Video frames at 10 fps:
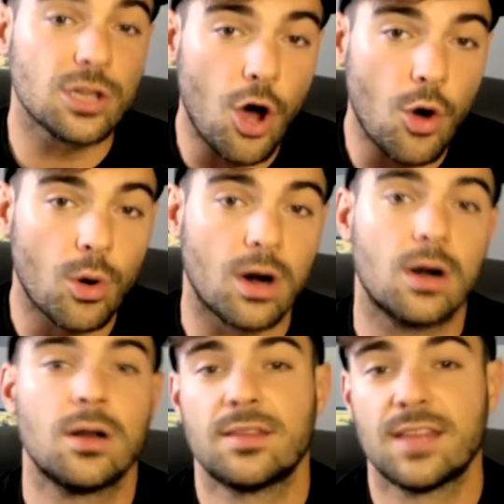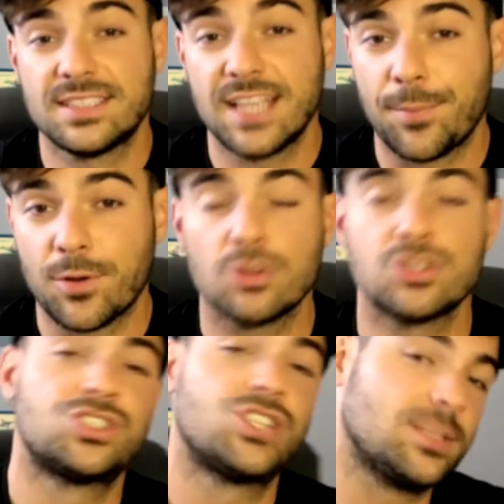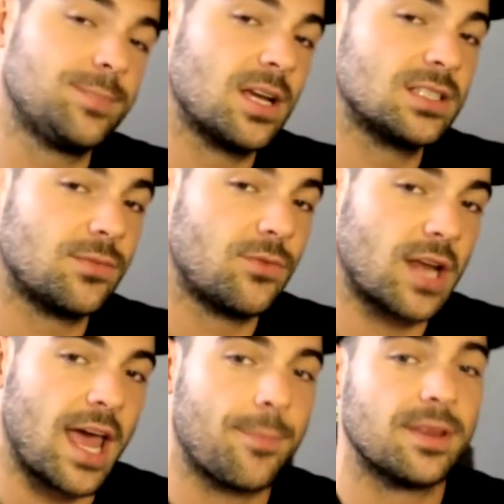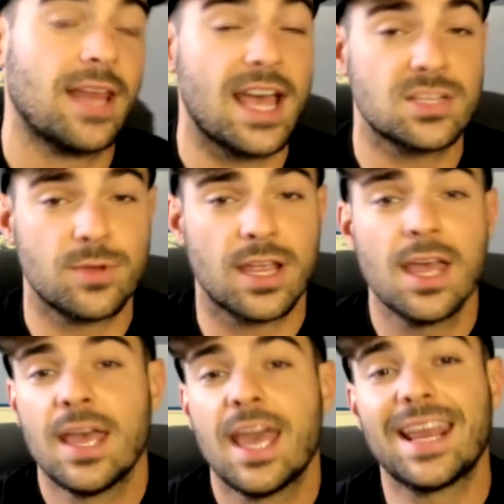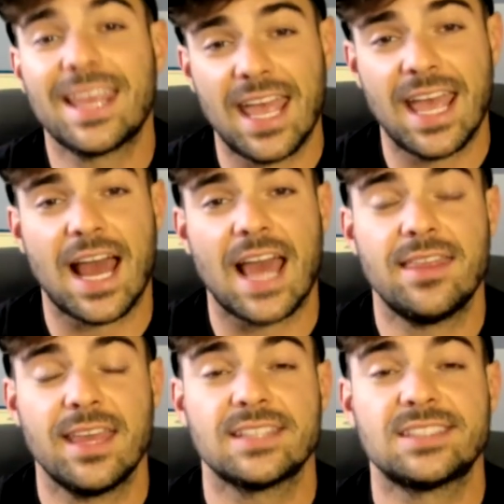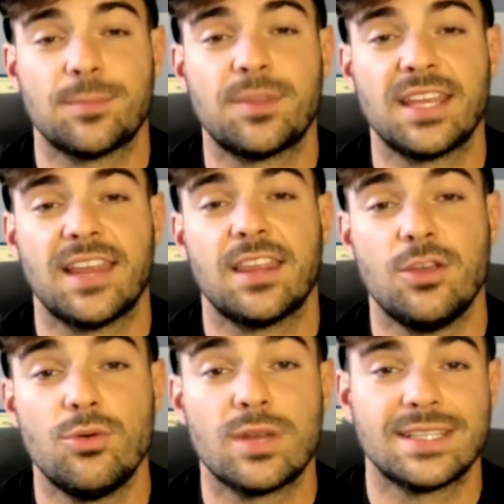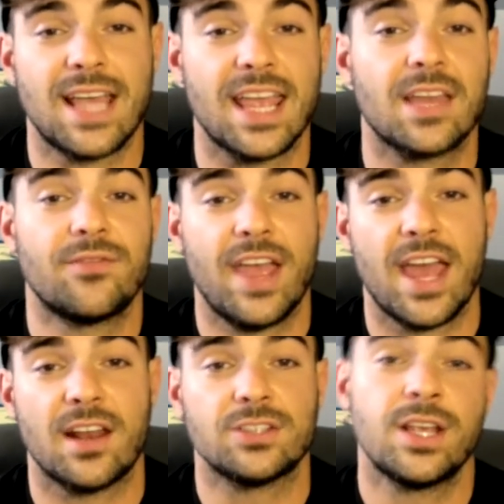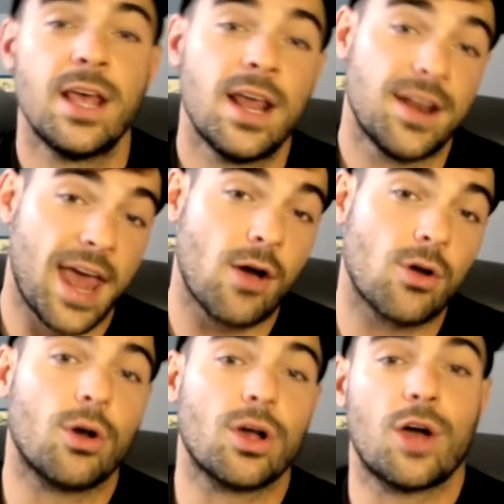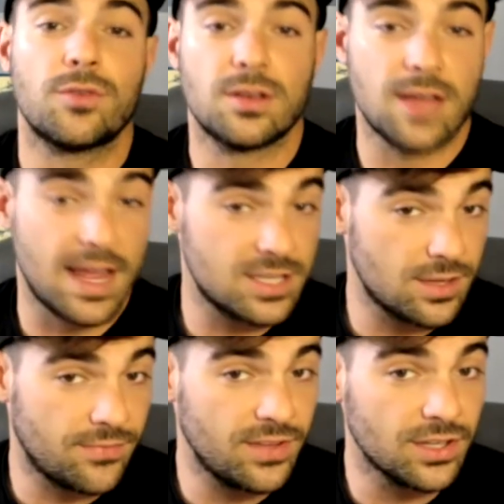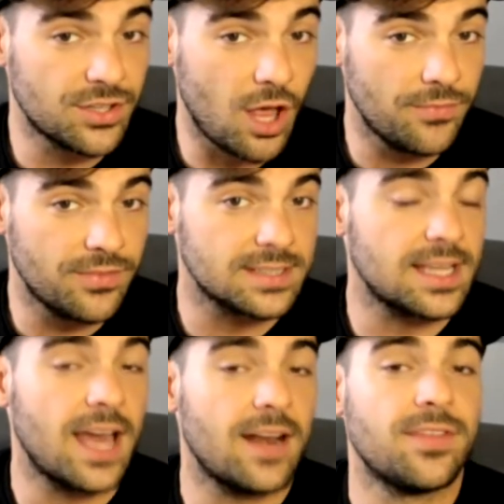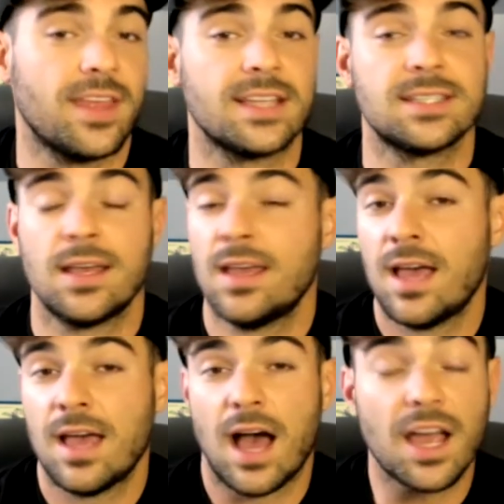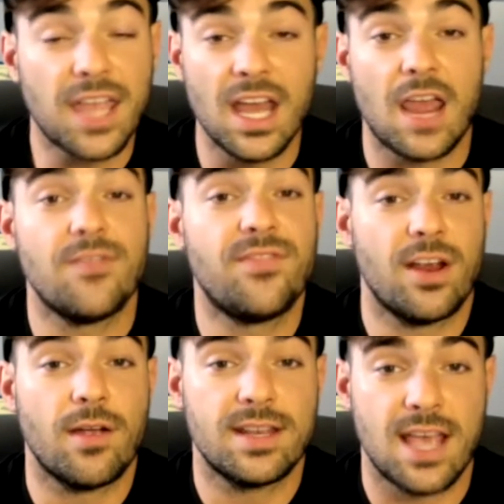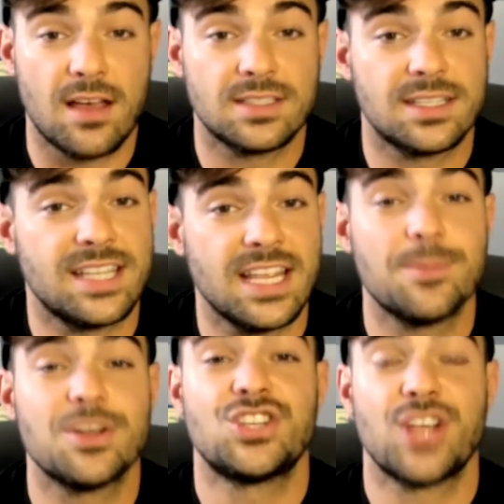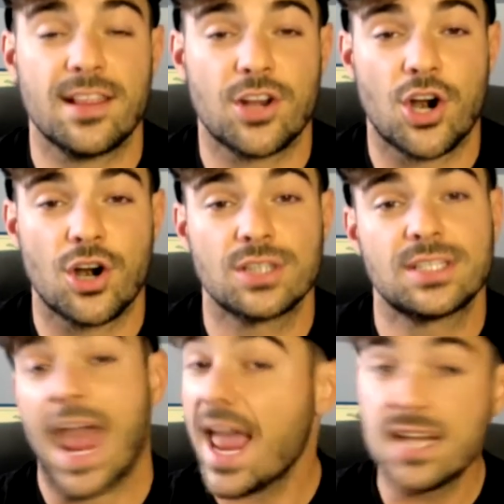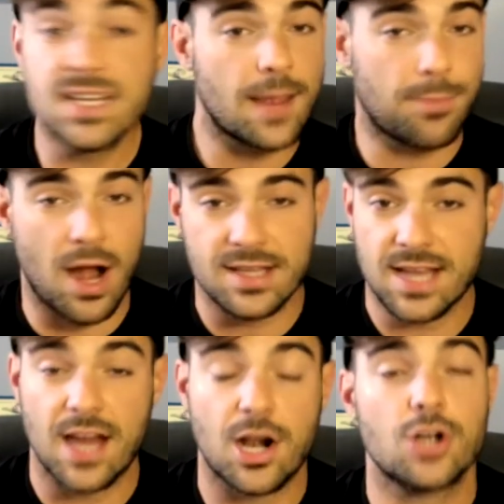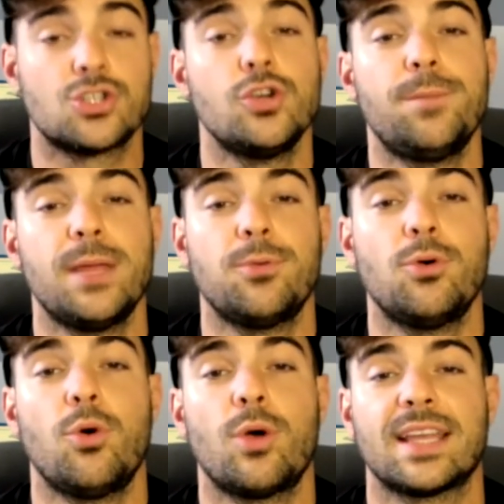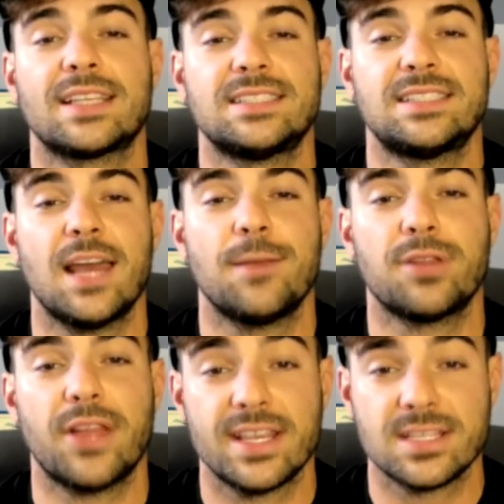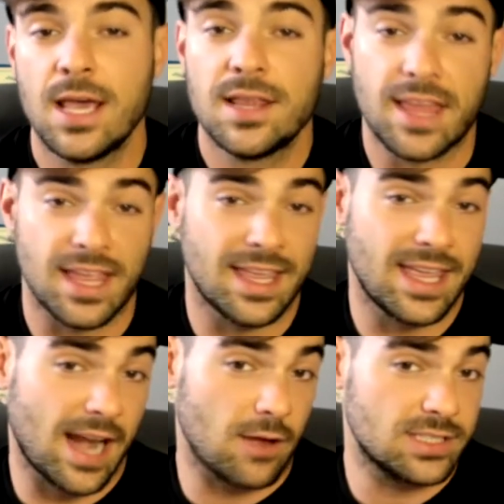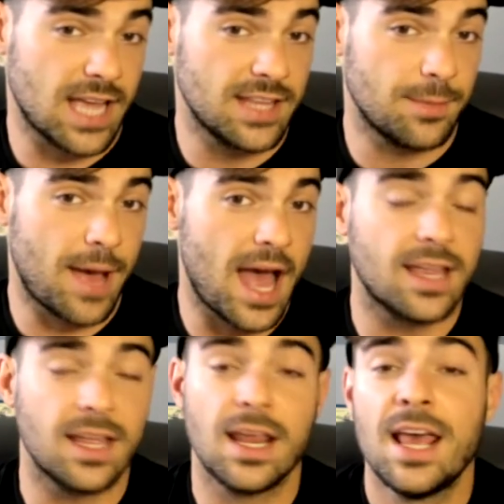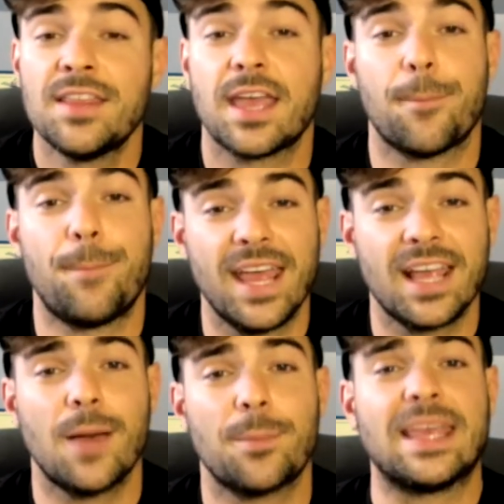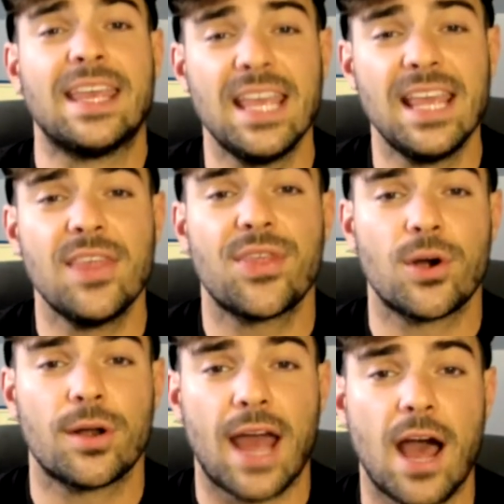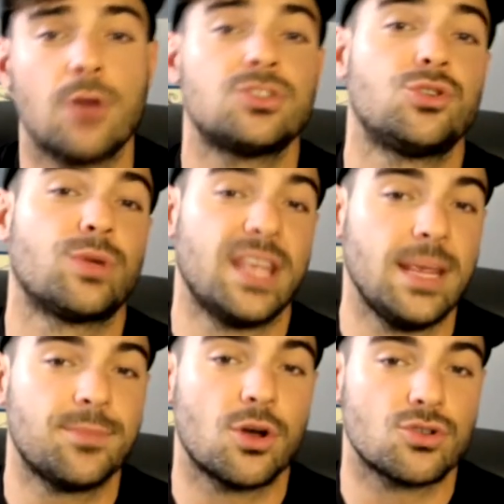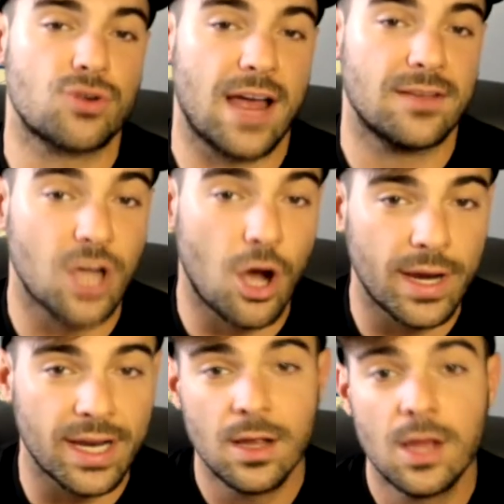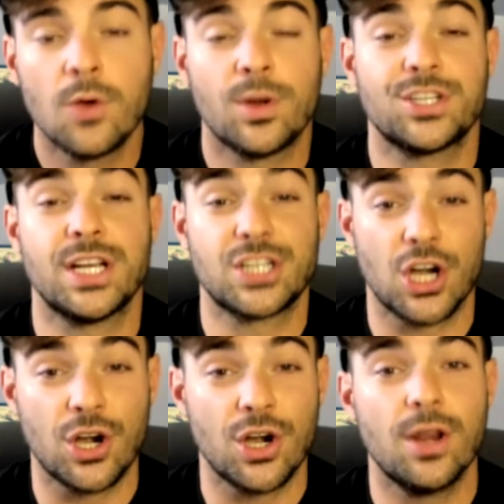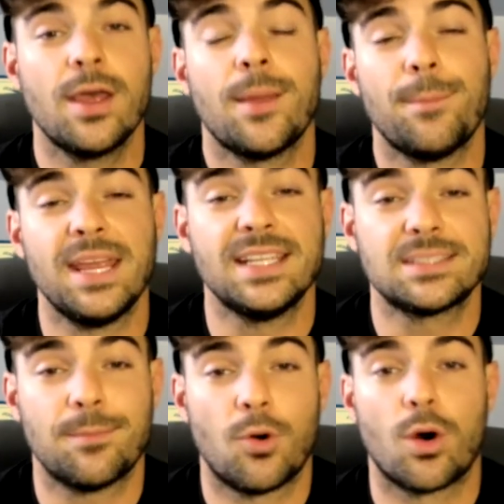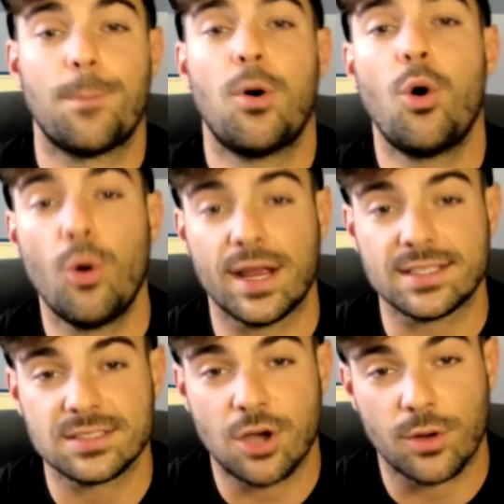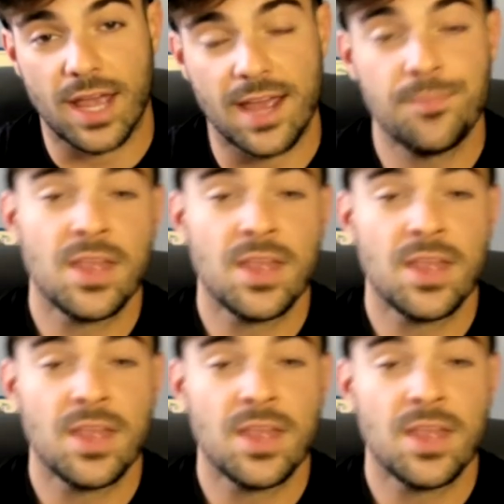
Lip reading: lower than typical just because of what happened last week. And again, I think it's something that you can take advantage. Now, going off onto the Philadelphia side of things, again, a very talented team. Jalen Hurts and Dak Prescott are 2 people who can extend plays. They can get outside the pocket. They can pick up key third downs to keep those drives going, which in turn means more points, okay?